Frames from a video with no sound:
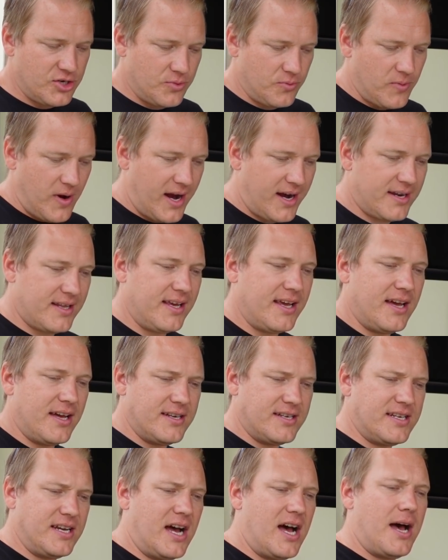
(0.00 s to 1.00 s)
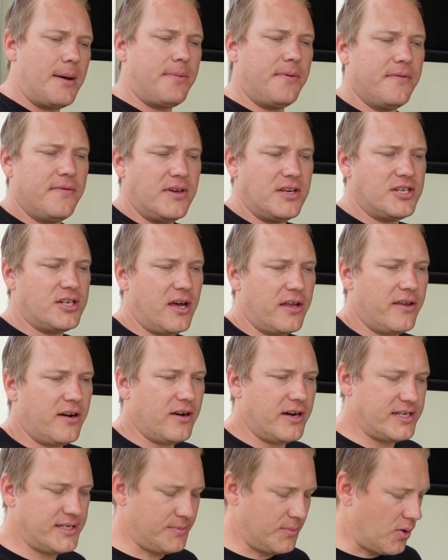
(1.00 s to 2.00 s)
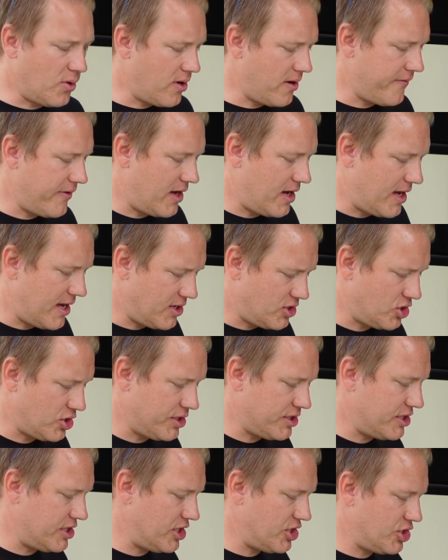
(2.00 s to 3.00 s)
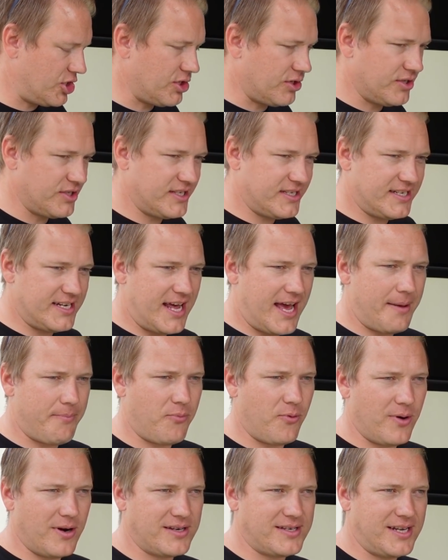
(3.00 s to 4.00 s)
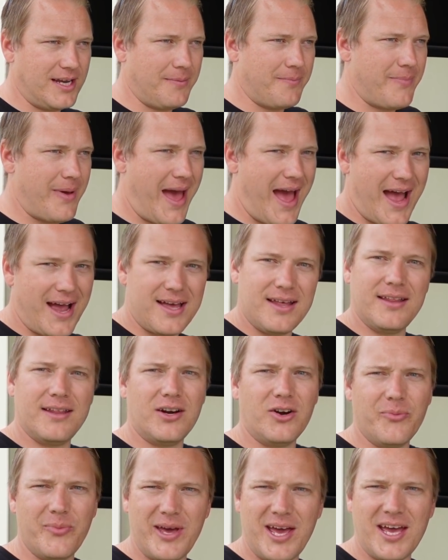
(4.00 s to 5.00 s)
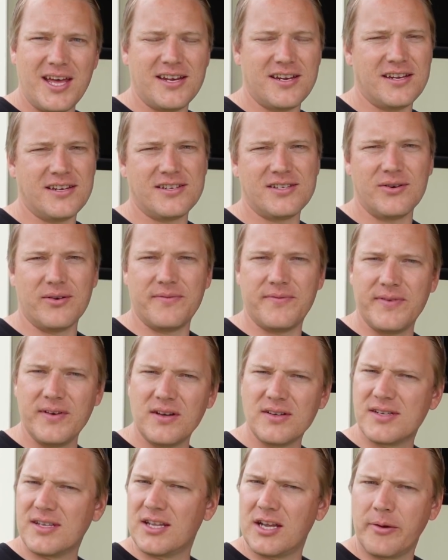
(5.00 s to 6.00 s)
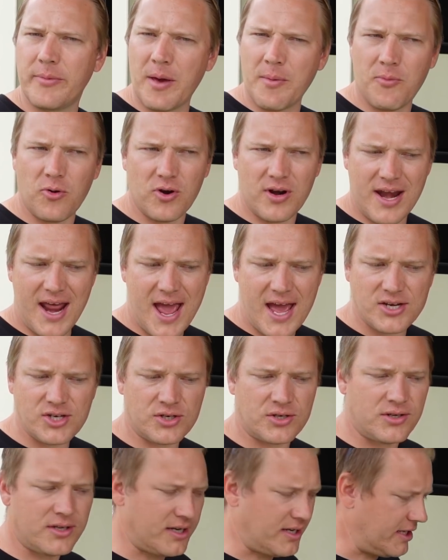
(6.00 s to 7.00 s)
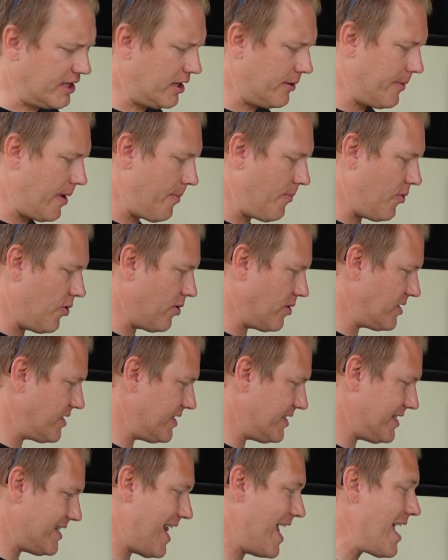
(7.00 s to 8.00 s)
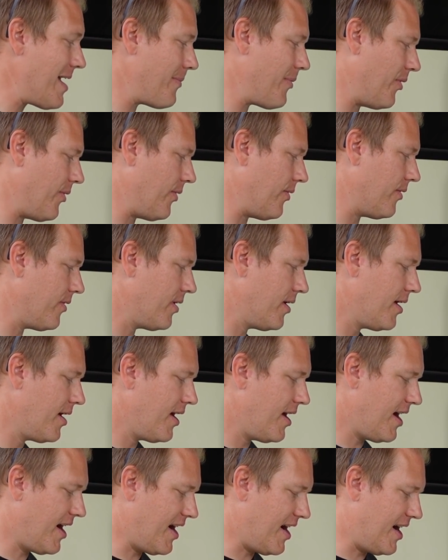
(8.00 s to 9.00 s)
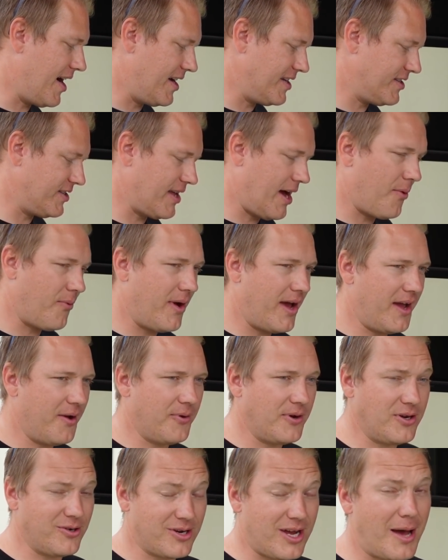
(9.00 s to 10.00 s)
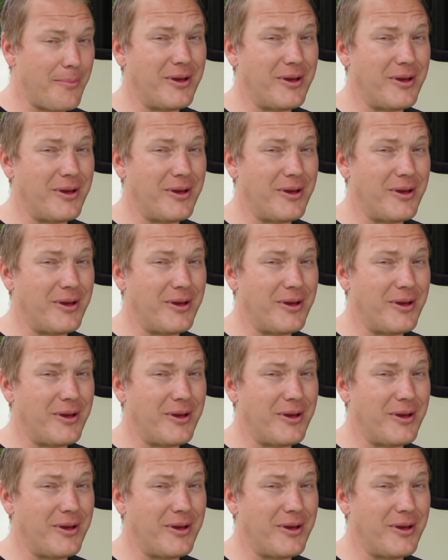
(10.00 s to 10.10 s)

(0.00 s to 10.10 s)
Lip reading: directly on top of each other. It's more of a traditional step where it's like back a little bit, and so it feels a little bit more natural and a little bit more stable. So that way when you're